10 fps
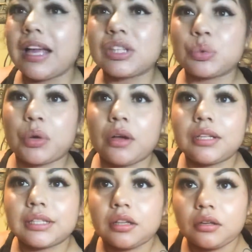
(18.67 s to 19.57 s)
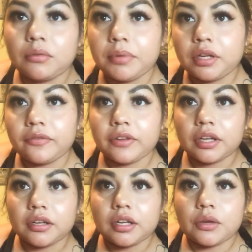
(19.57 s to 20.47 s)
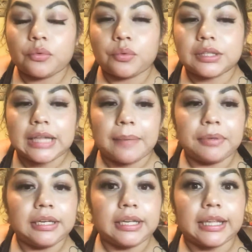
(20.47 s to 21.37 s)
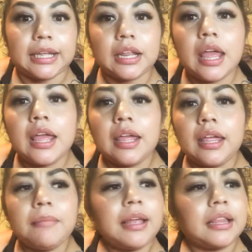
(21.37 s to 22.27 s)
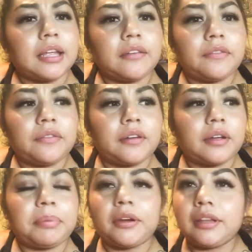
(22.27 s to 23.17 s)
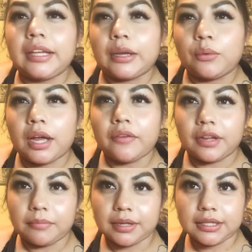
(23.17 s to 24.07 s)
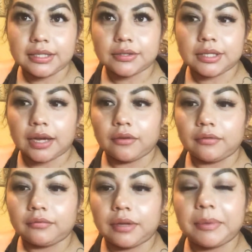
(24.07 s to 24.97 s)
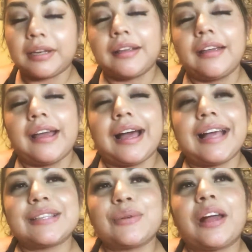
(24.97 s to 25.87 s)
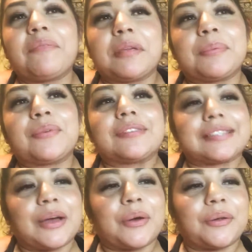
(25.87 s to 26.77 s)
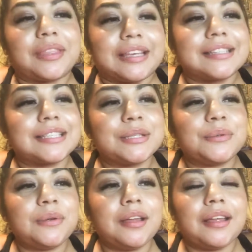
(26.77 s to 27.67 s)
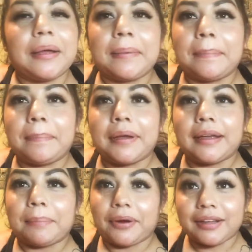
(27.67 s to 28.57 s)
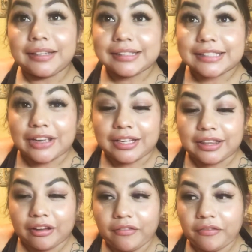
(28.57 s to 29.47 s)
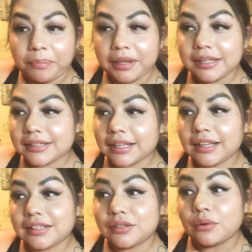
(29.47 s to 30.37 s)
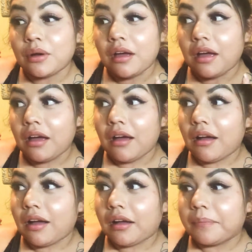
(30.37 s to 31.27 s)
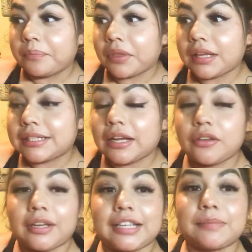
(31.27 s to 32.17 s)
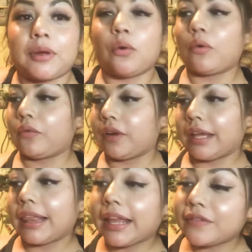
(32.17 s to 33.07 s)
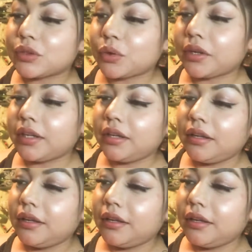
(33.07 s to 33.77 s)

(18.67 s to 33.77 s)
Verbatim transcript: as well as a little bit of a, what's happening again in my life apparently i don't have anybody to tell i mean i do have people to tell things to but apparently it's not enough because i like to um tell you guys my whole fucking life story